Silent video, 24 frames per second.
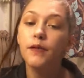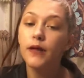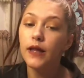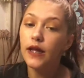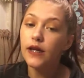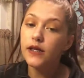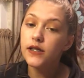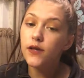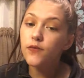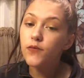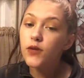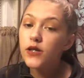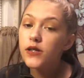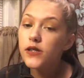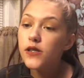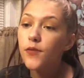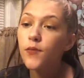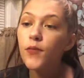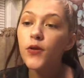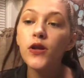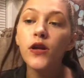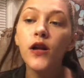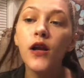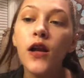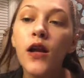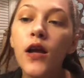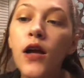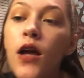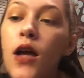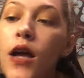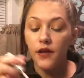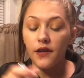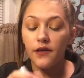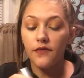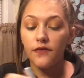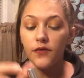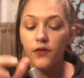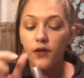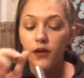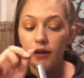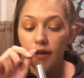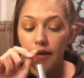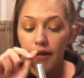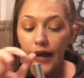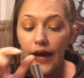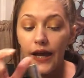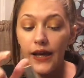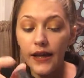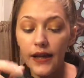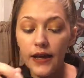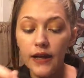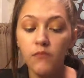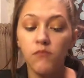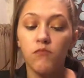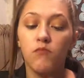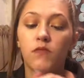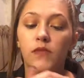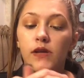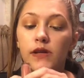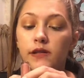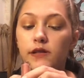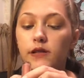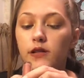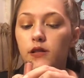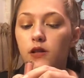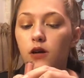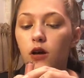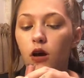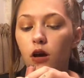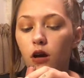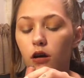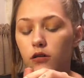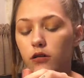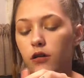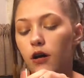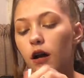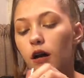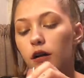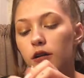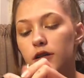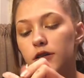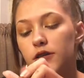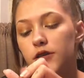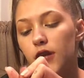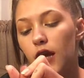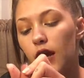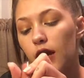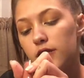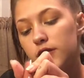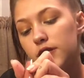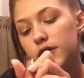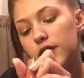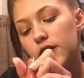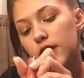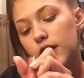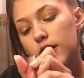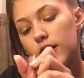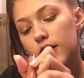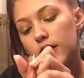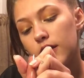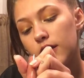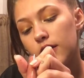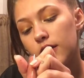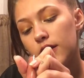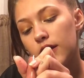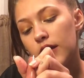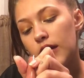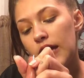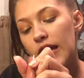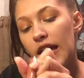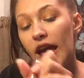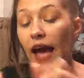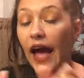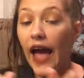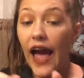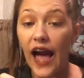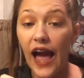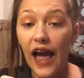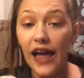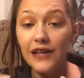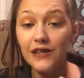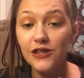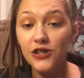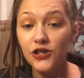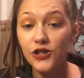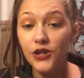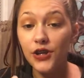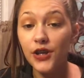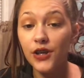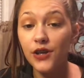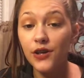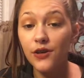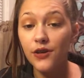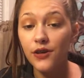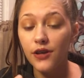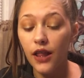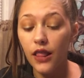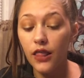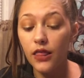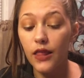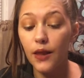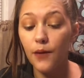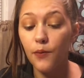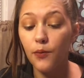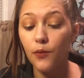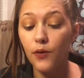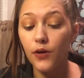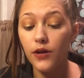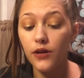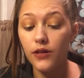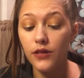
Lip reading: but like something similar, if you can get it, it's called Anastasia Ashton liquid